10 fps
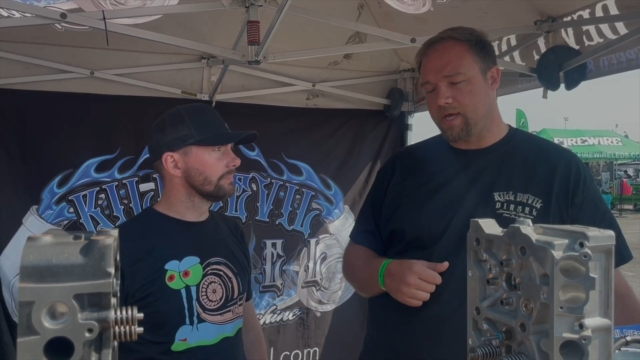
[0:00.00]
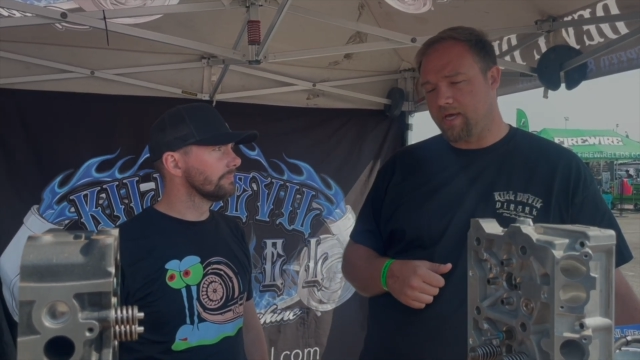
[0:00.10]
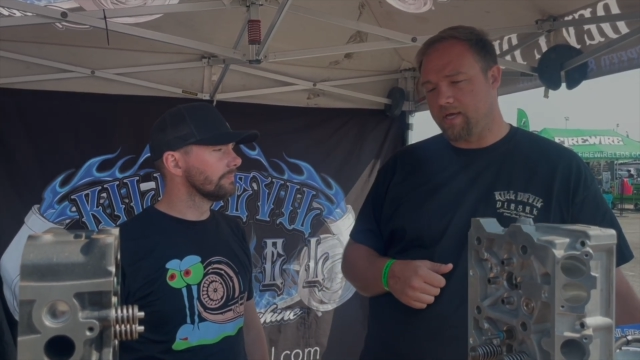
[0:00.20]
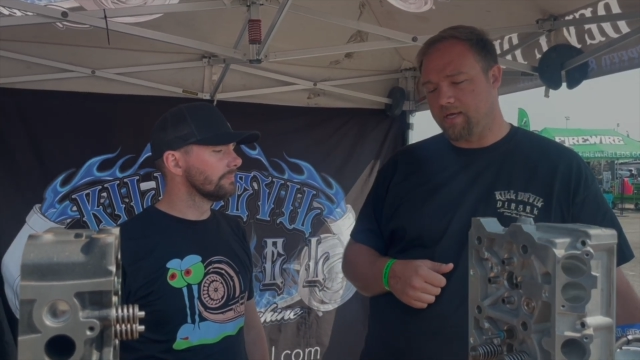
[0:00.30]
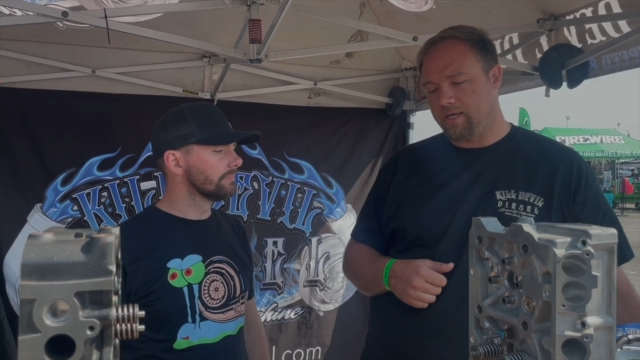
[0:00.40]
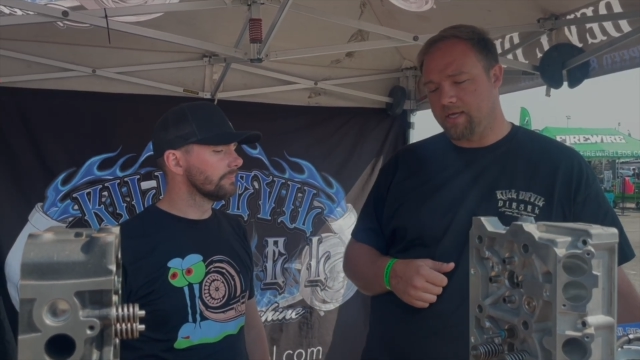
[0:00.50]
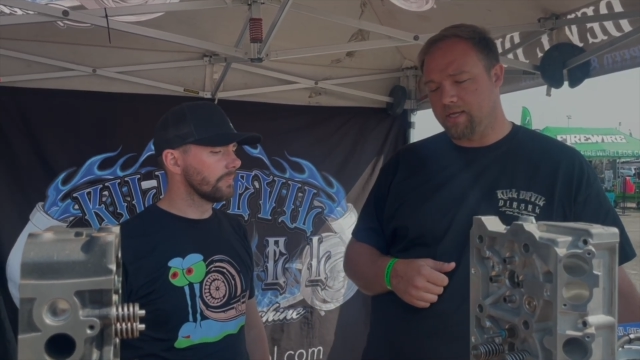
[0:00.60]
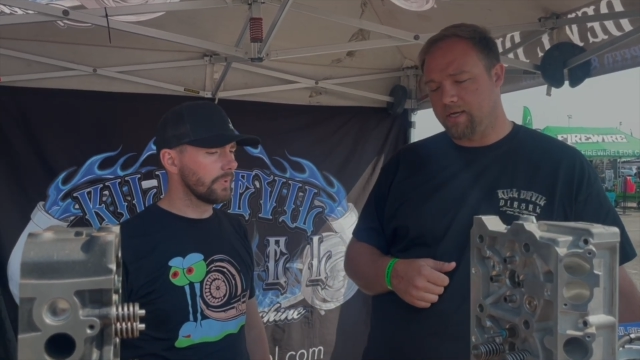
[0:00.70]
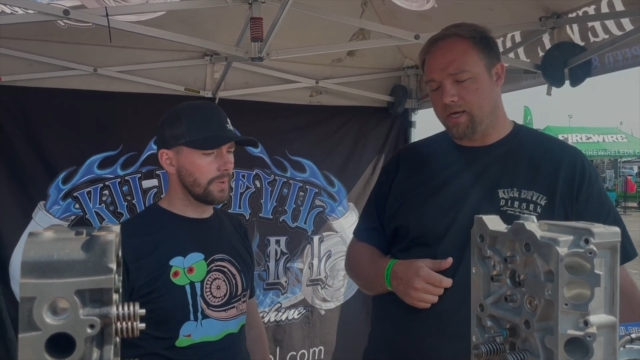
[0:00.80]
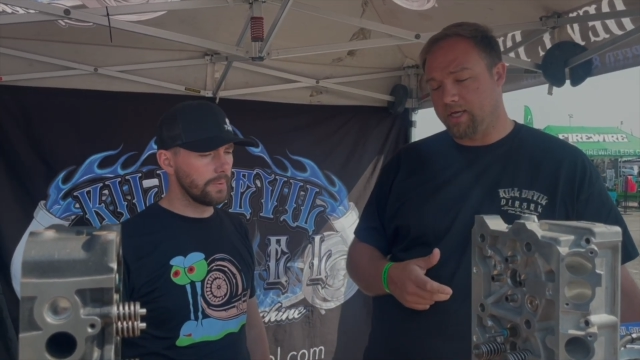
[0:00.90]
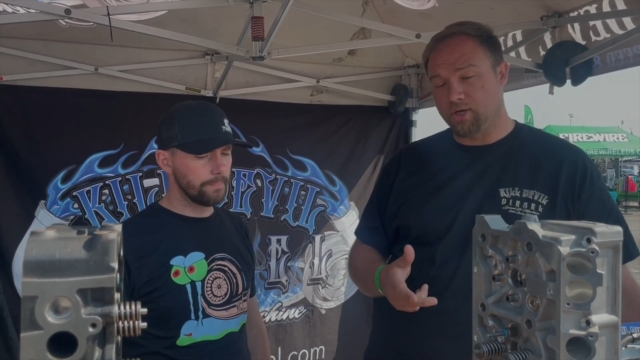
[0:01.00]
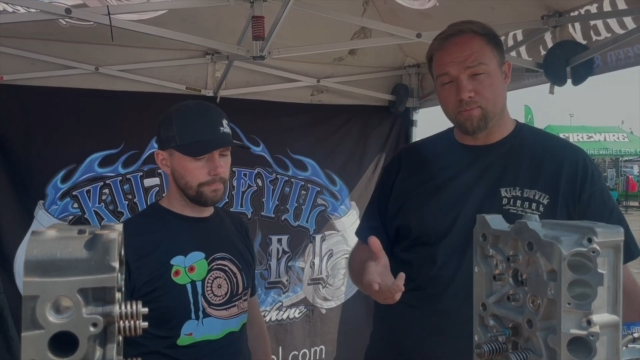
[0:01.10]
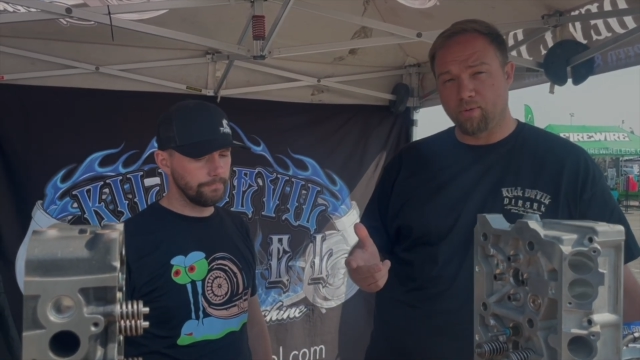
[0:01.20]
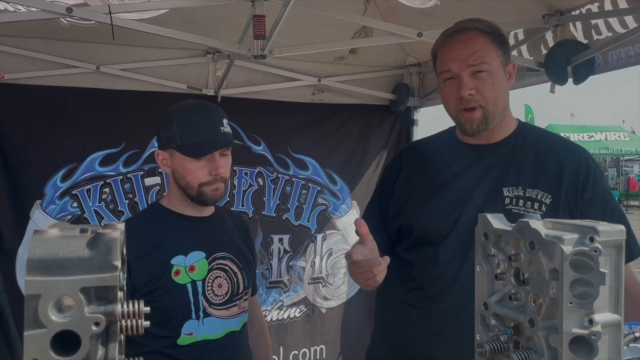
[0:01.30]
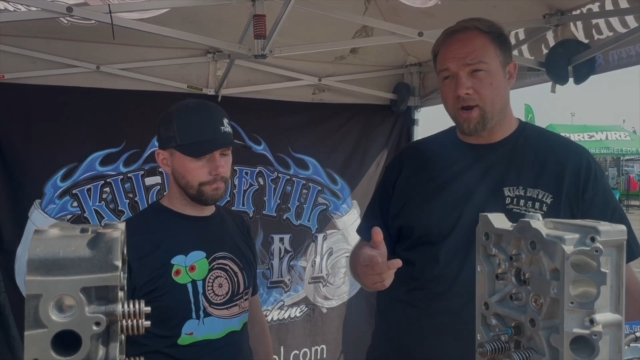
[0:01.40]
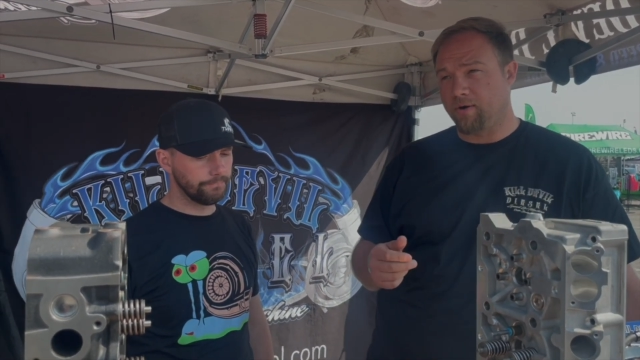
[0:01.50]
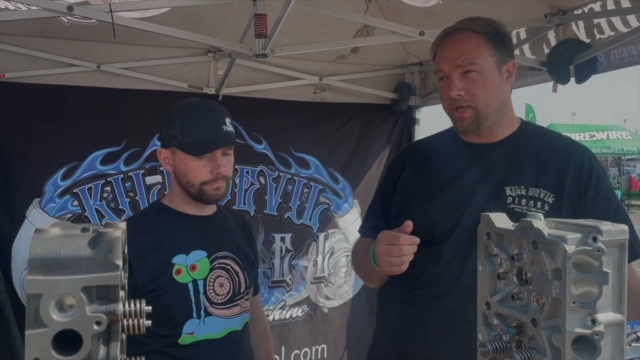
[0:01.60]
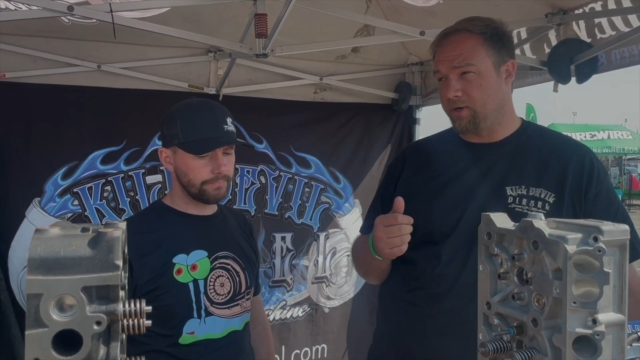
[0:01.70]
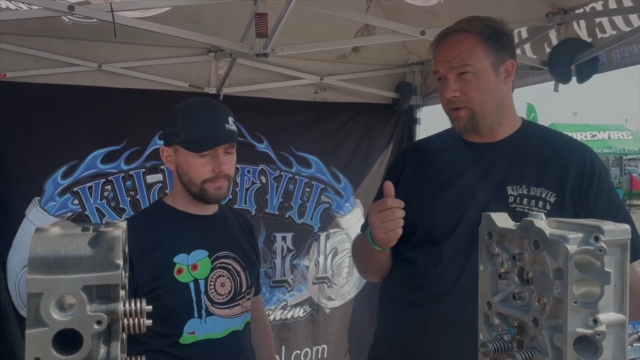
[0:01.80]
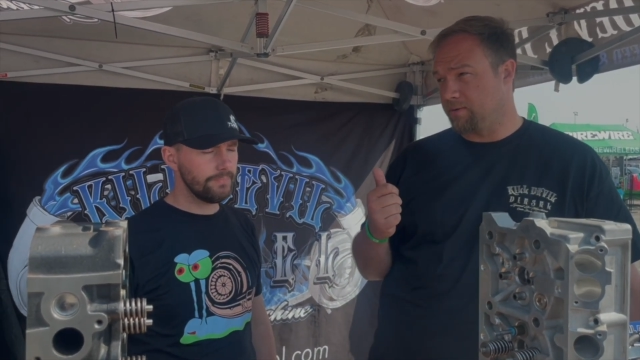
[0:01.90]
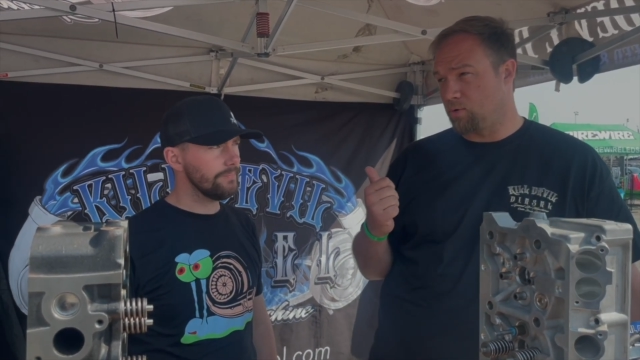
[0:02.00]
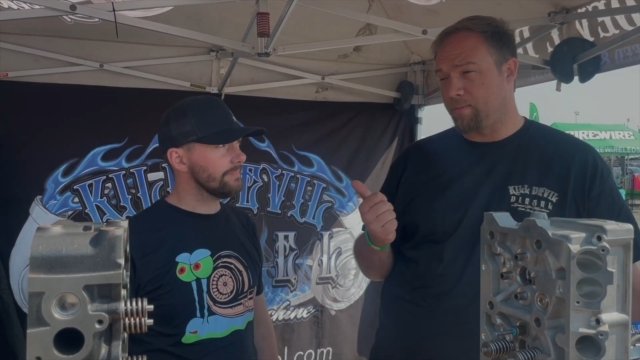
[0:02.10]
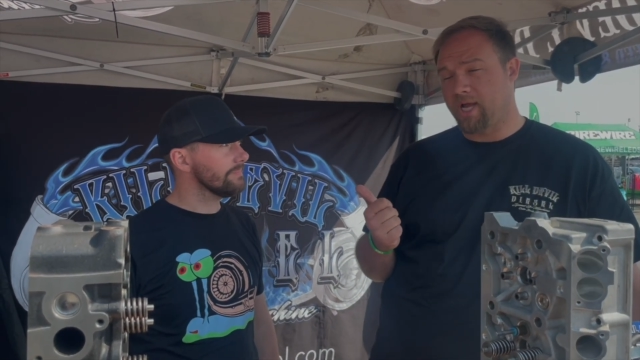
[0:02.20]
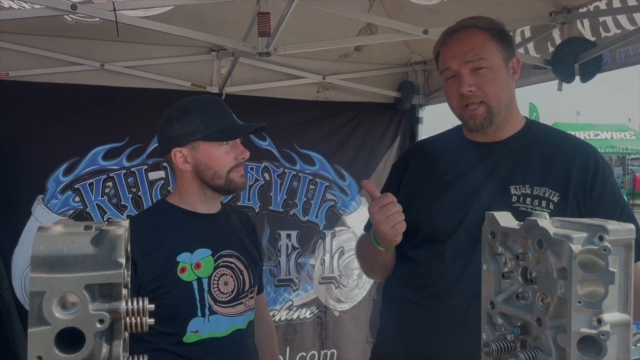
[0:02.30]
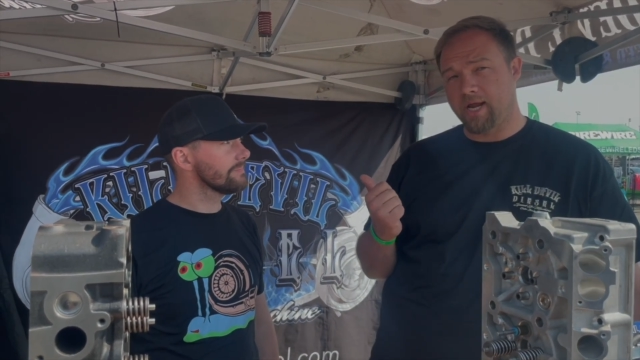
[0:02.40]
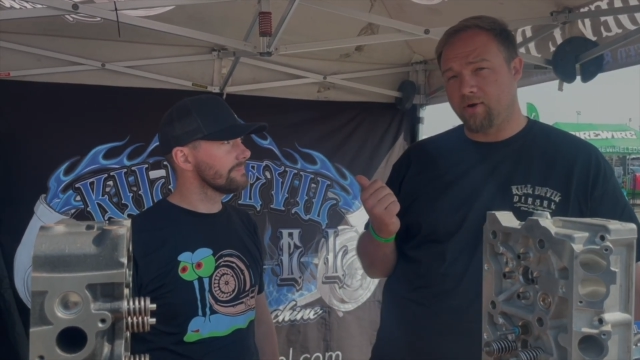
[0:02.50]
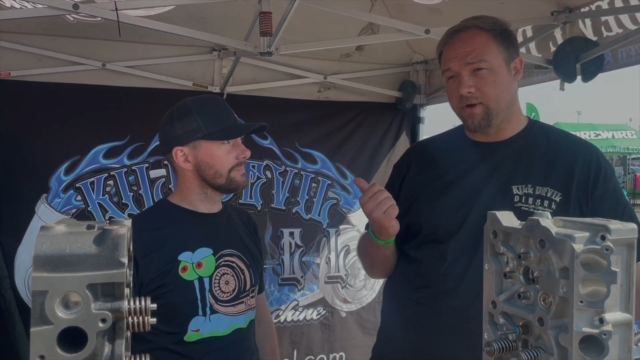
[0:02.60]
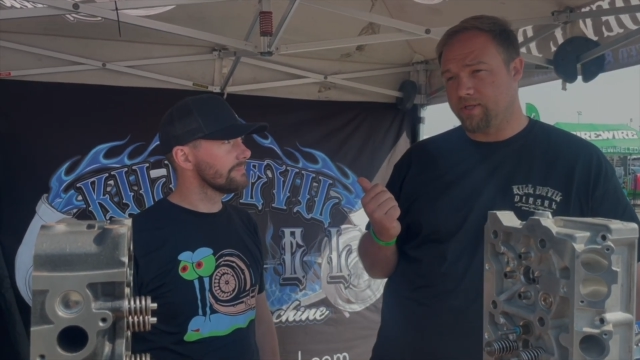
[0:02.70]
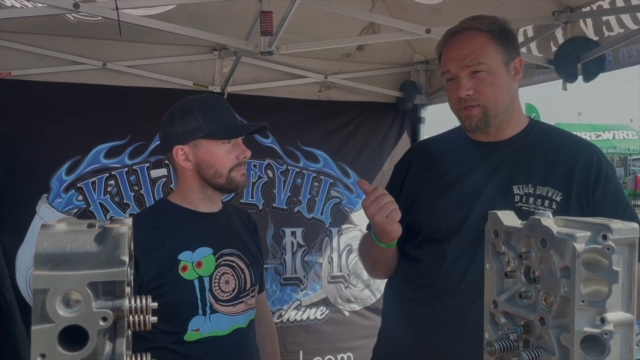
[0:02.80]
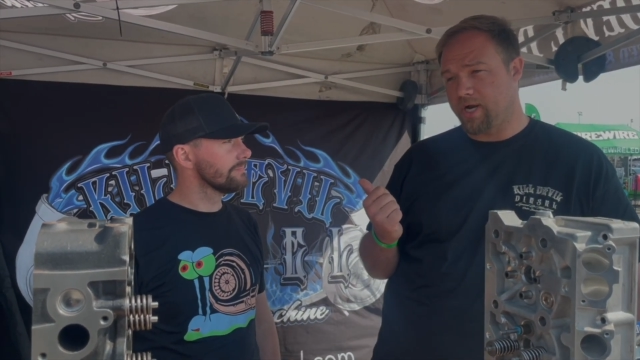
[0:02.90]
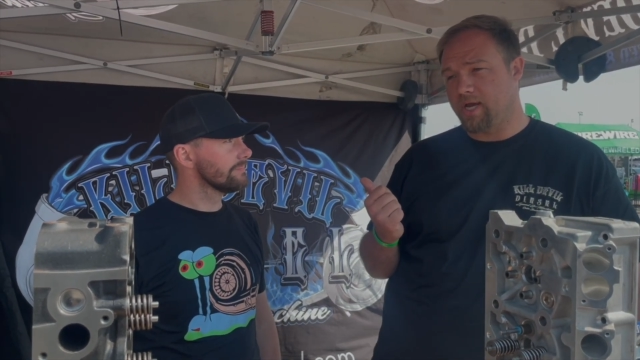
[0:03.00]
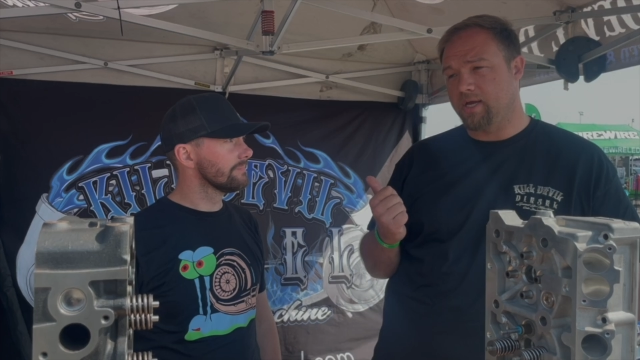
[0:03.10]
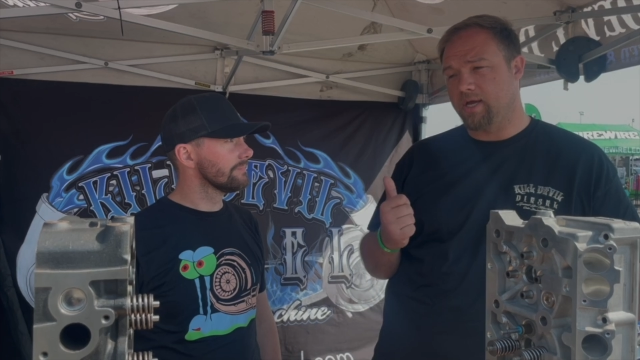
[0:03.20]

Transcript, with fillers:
Speaker 1: uh, and uh, you know, more power, you know, either more mile an hour at the track